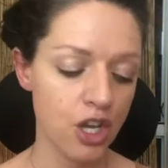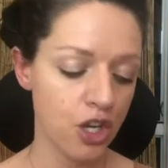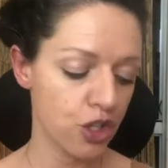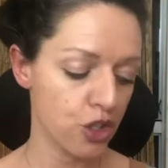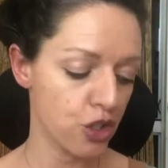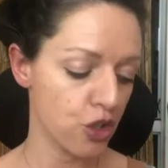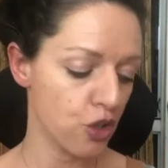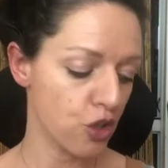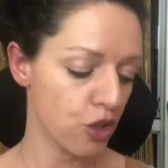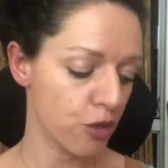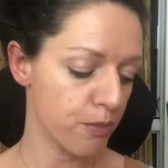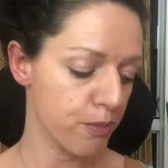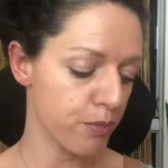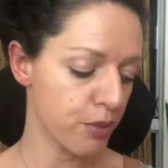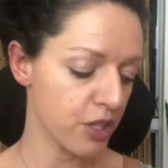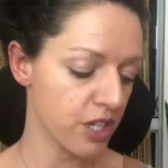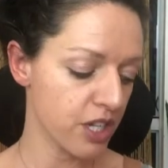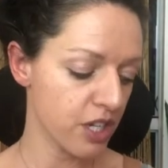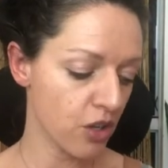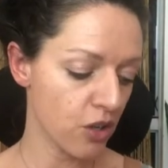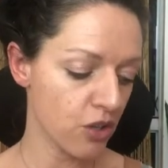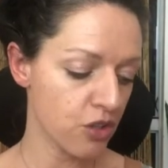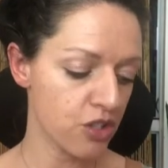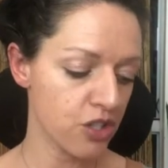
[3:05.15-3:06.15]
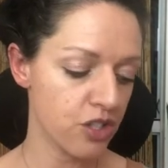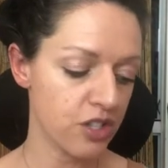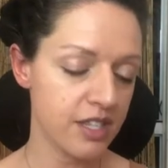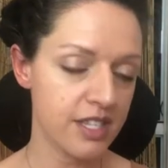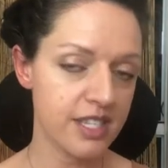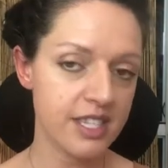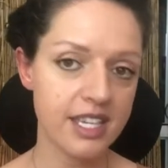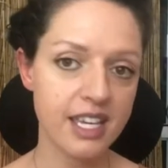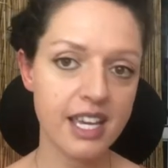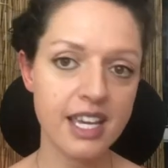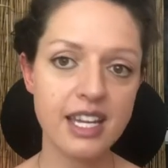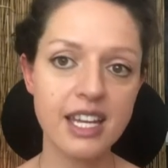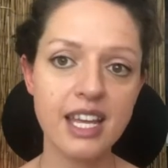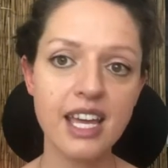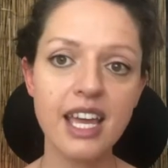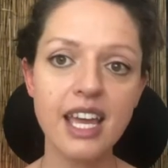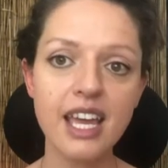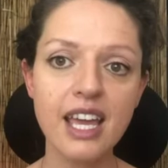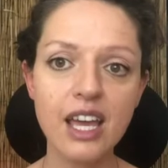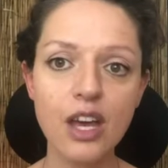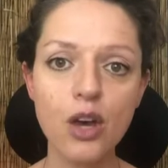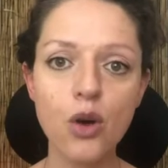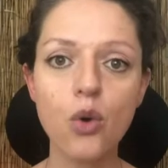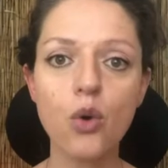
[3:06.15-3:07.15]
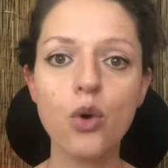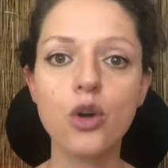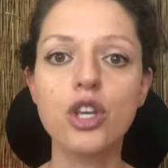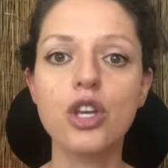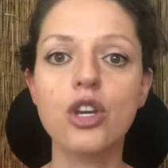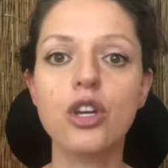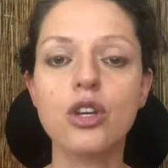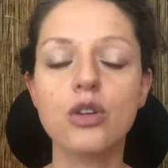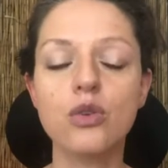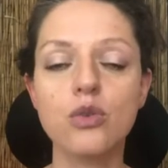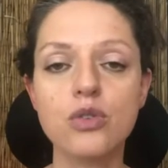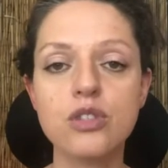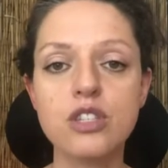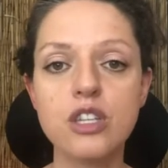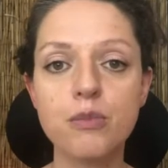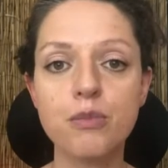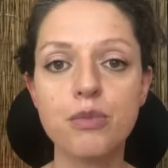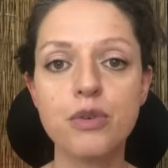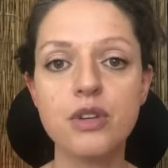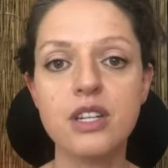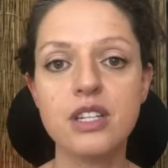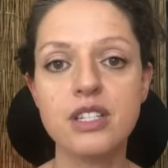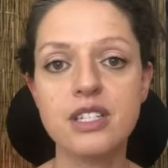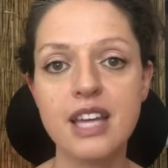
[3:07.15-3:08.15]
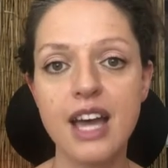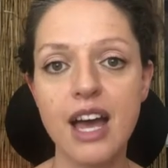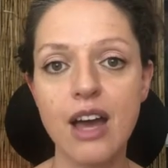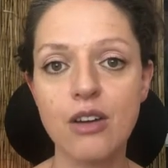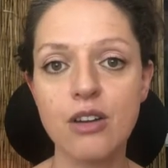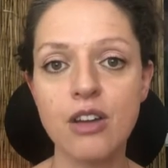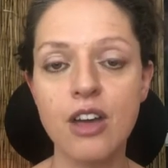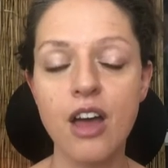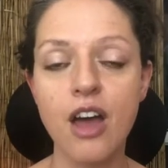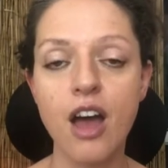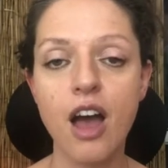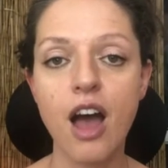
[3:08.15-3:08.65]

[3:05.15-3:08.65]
You can put it onto the skin here, or you can also put it down